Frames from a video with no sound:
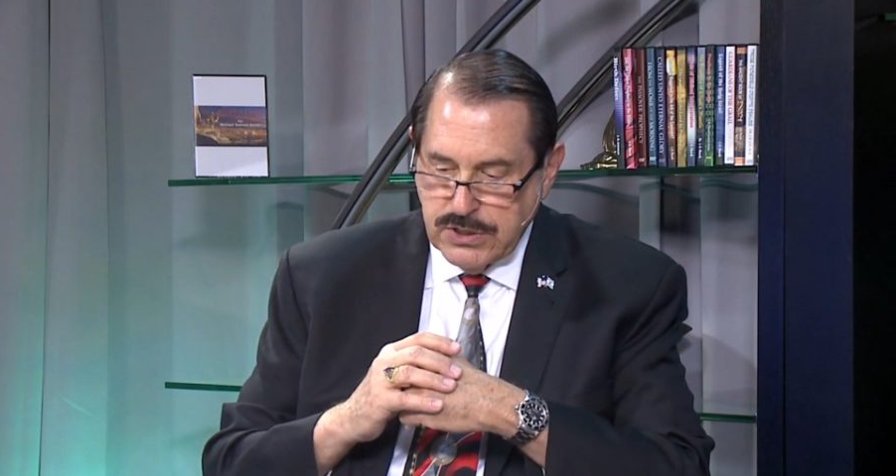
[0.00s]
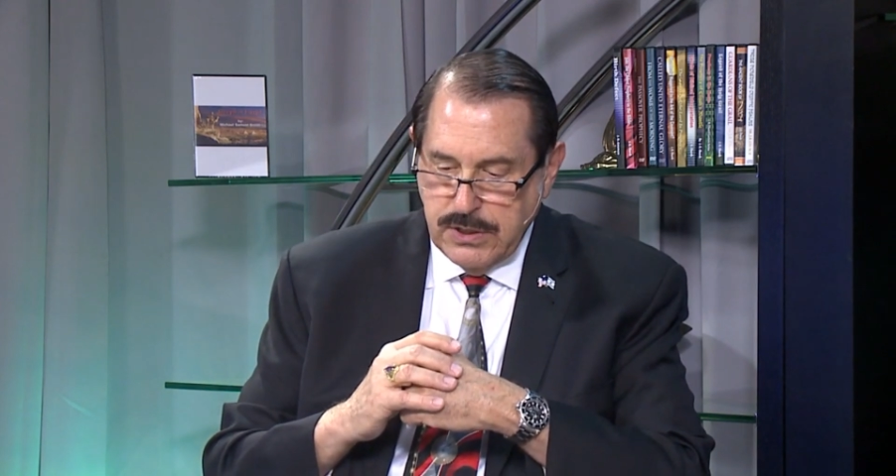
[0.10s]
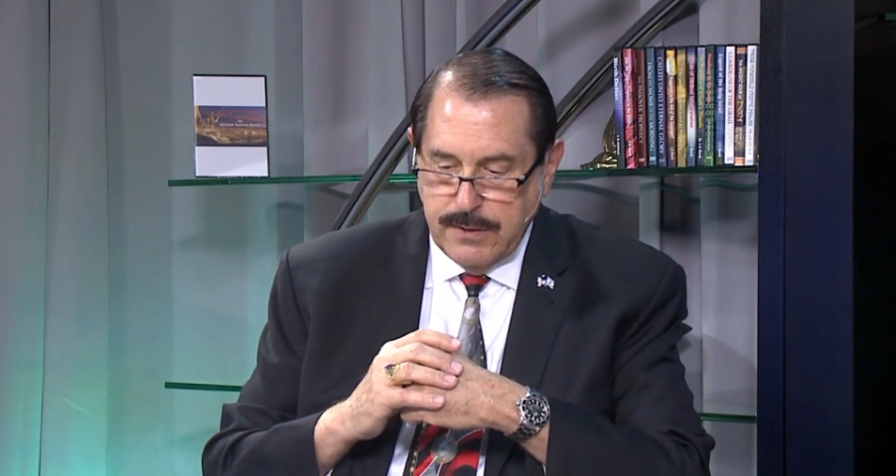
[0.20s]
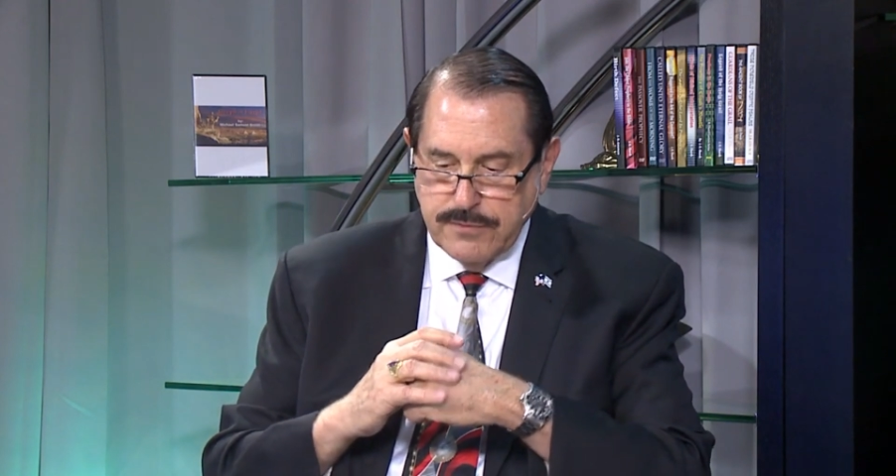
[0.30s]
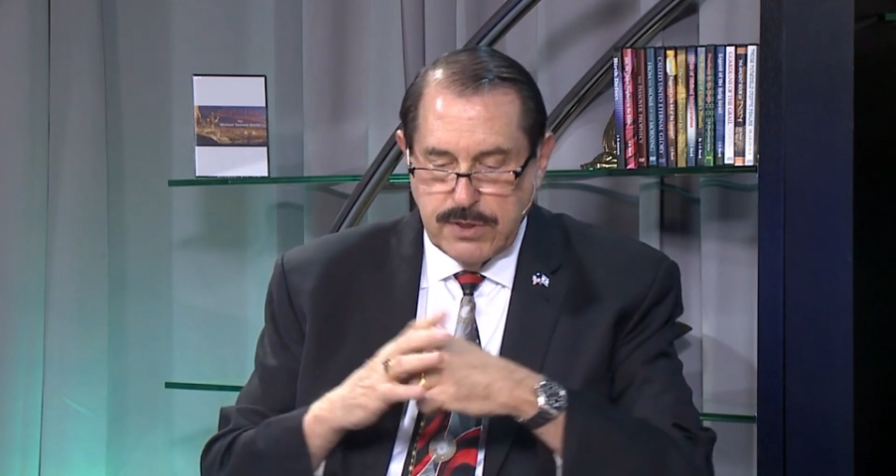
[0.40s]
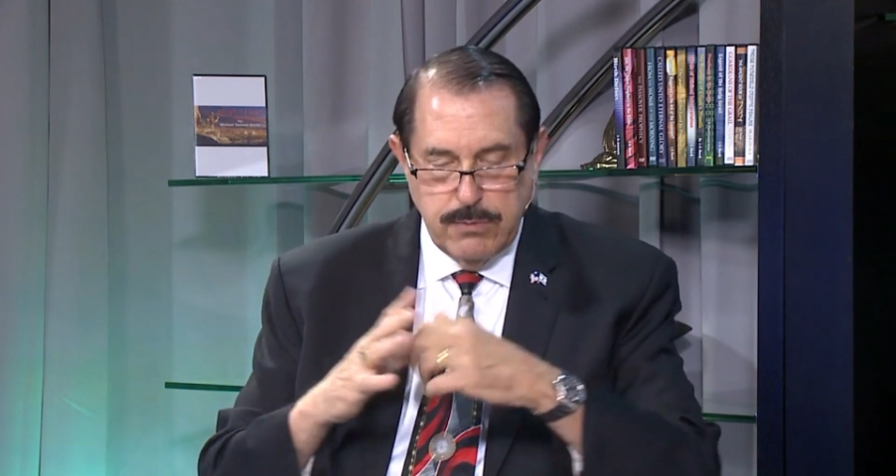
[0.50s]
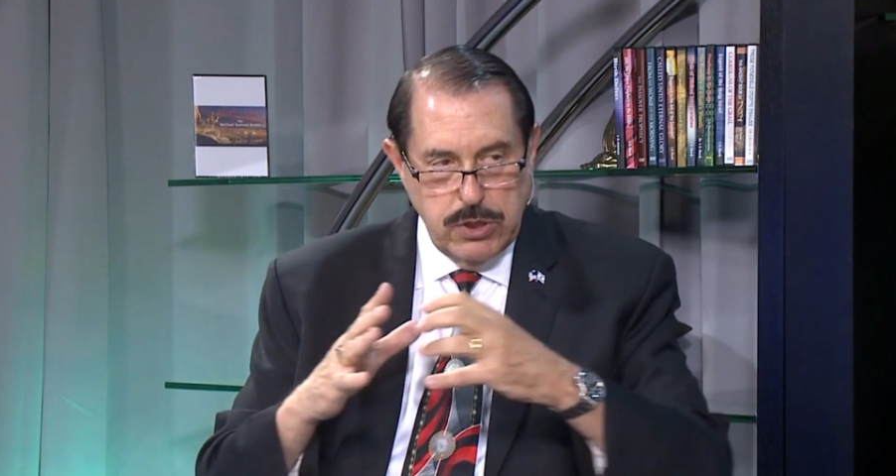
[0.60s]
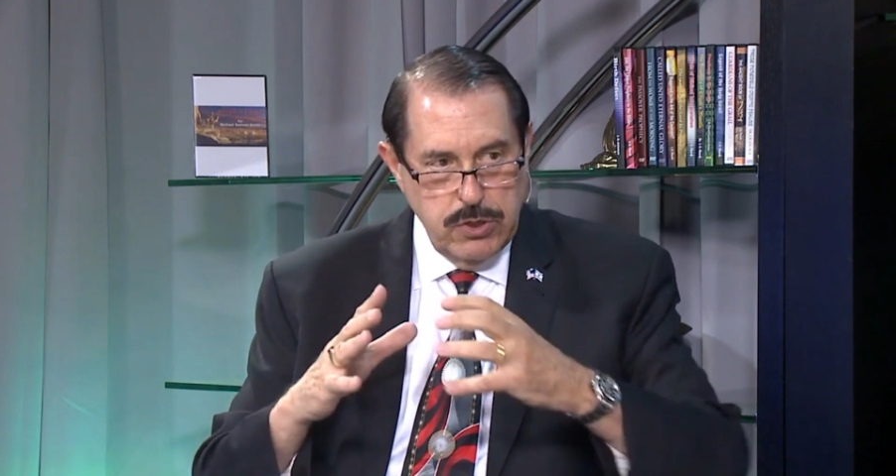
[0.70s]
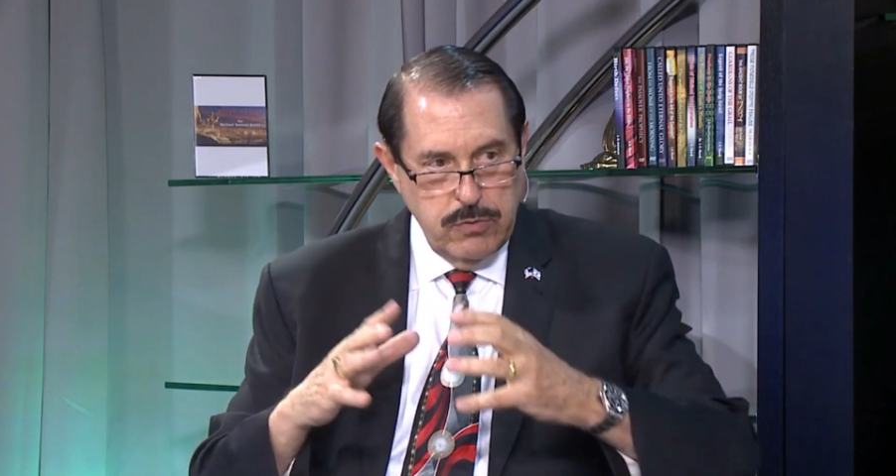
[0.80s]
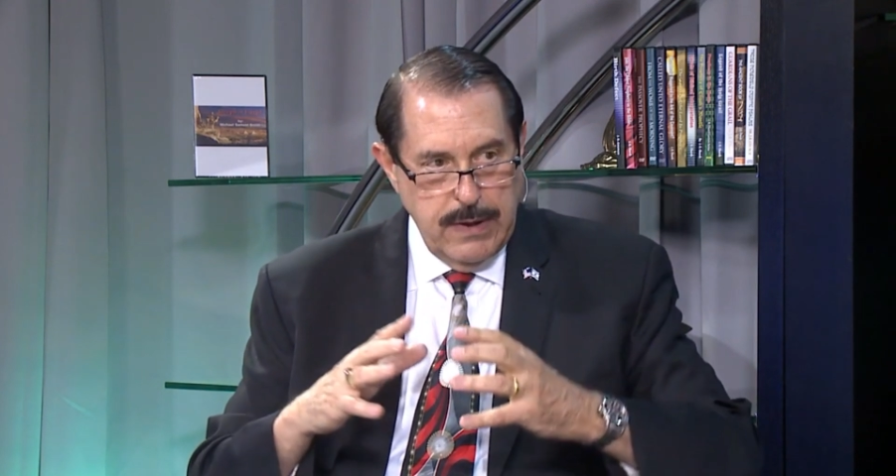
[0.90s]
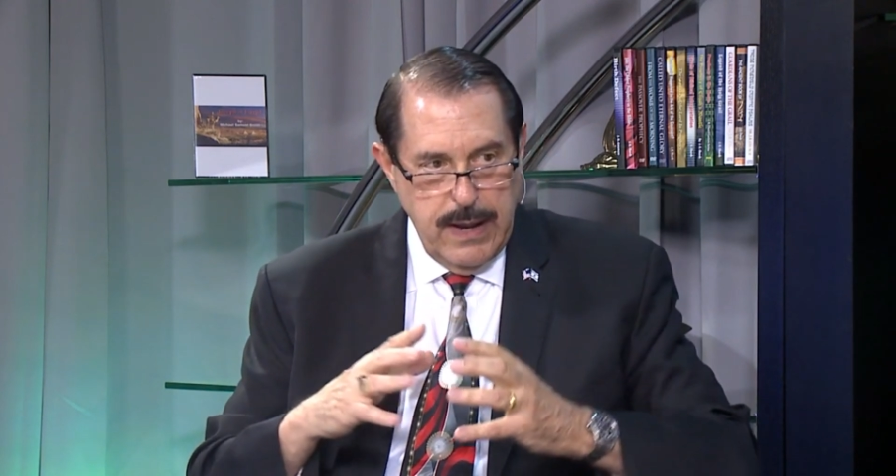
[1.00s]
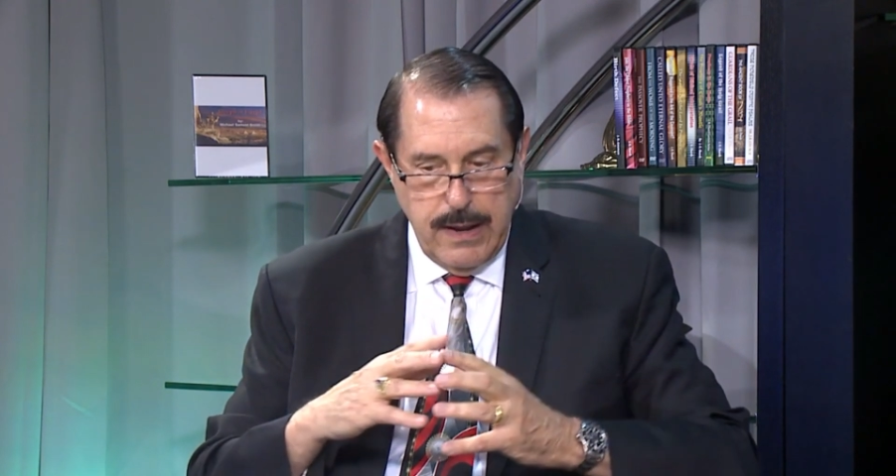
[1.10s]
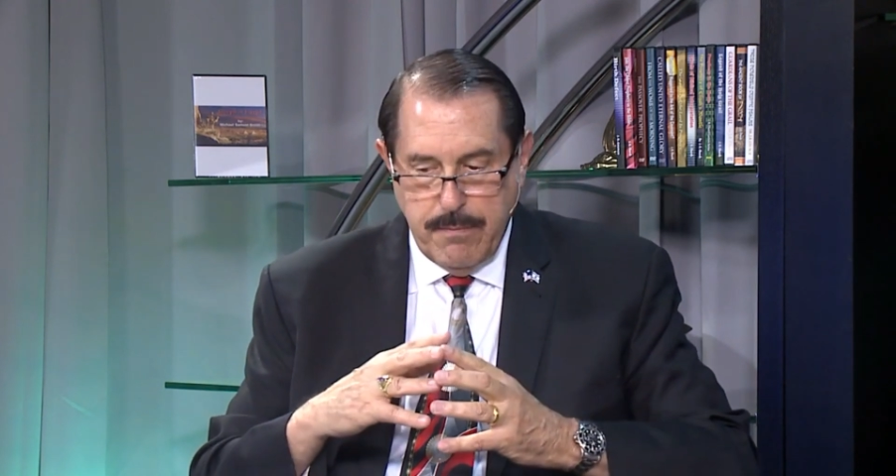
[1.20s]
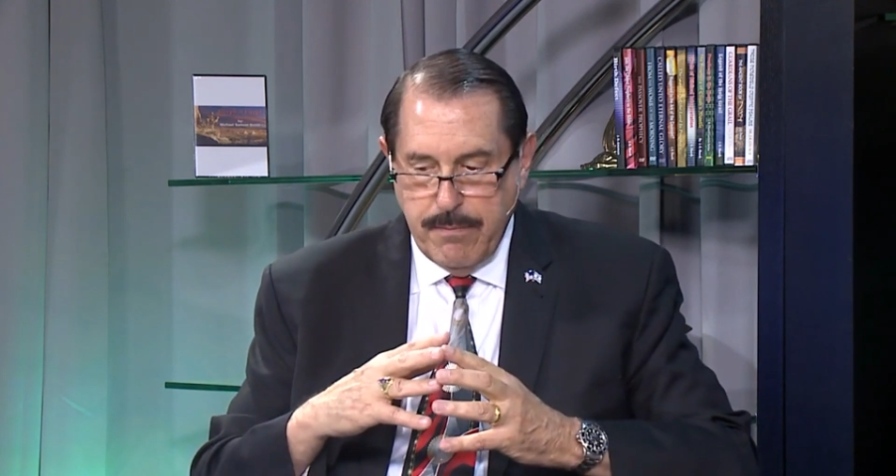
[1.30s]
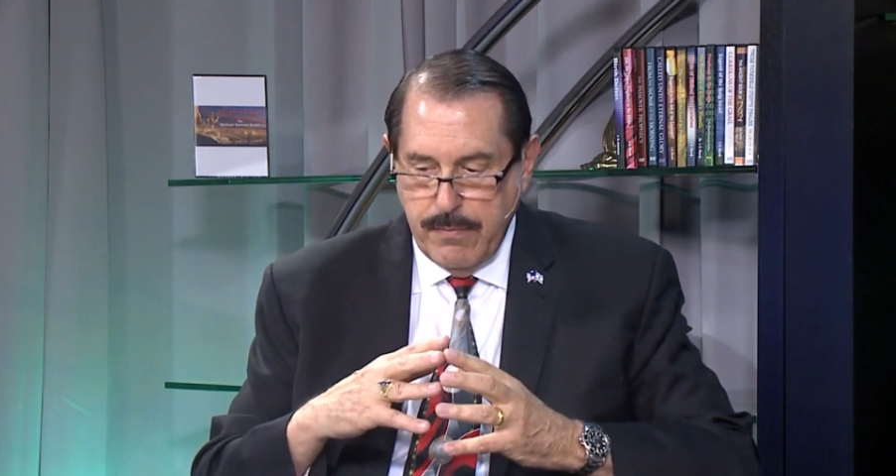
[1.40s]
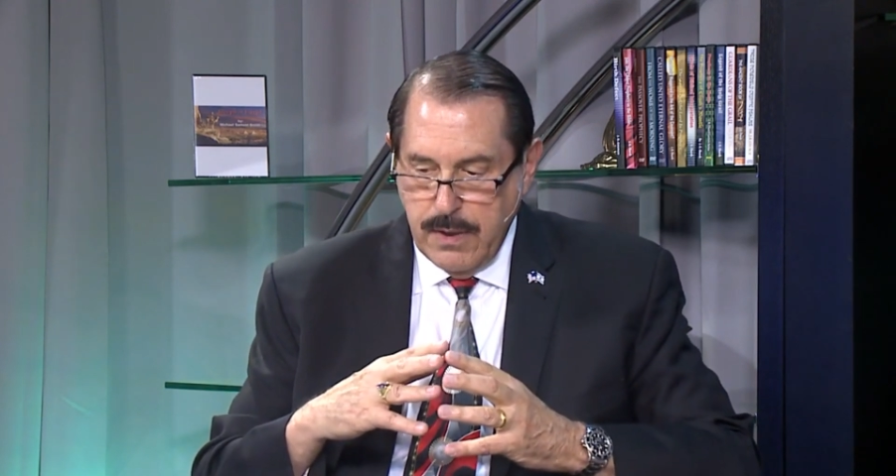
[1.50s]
He gives him a new name.